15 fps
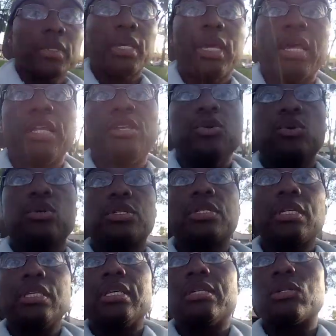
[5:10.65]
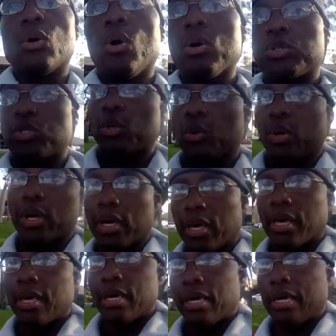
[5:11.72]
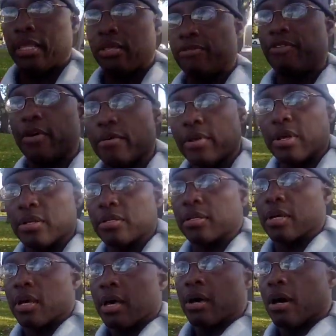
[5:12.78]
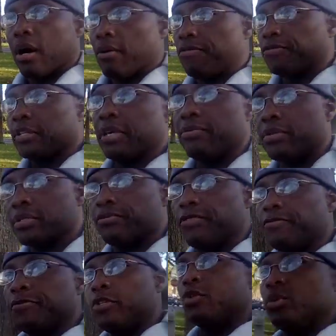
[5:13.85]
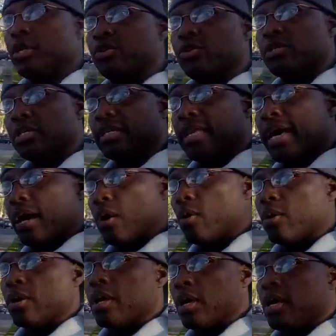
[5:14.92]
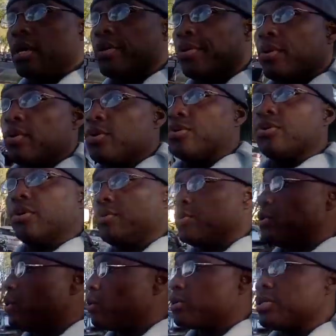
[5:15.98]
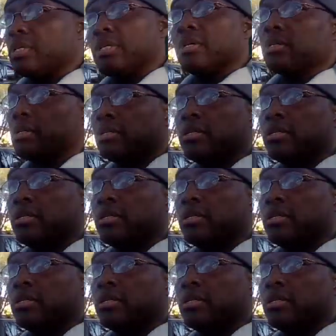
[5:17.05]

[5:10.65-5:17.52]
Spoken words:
And you'll see this also in the various flavors of 52 that you see now. You know, you go and see the